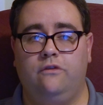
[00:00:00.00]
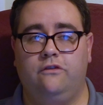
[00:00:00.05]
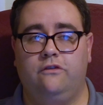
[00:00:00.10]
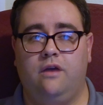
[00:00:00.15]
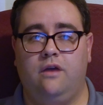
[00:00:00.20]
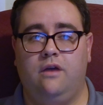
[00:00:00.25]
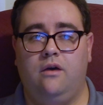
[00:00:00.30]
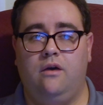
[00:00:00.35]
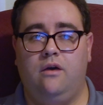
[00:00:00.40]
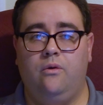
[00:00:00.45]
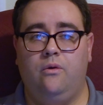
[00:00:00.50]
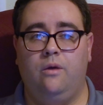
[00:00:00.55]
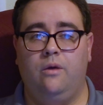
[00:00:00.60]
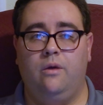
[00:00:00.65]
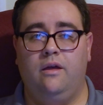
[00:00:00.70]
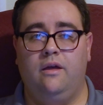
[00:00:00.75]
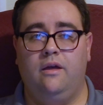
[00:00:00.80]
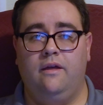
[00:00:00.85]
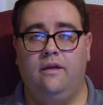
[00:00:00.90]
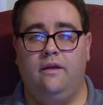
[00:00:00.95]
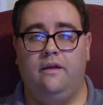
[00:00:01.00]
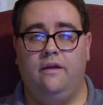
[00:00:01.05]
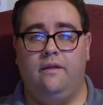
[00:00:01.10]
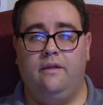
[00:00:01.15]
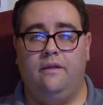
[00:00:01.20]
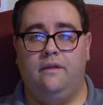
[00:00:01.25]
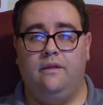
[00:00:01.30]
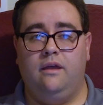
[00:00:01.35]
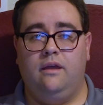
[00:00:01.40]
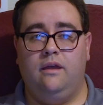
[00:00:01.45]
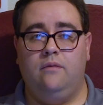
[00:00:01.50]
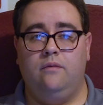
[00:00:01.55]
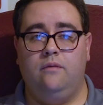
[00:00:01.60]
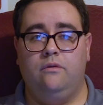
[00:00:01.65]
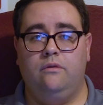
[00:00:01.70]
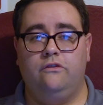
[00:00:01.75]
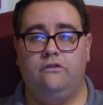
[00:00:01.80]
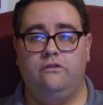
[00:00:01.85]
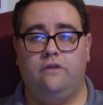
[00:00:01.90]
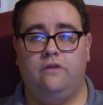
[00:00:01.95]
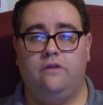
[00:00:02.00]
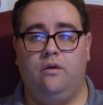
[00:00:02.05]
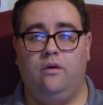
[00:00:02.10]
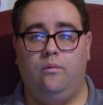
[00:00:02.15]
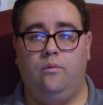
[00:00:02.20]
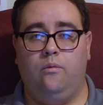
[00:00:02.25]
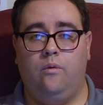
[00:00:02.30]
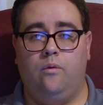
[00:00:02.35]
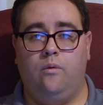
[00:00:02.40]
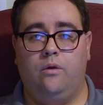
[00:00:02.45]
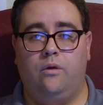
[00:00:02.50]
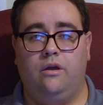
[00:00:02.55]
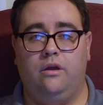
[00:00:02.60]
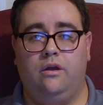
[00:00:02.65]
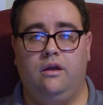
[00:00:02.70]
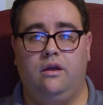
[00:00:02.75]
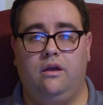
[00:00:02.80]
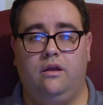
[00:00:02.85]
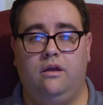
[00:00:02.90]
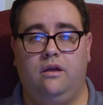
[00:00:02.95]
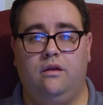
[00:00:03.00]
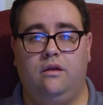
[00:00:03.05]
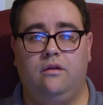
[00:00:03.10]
go, he was awarded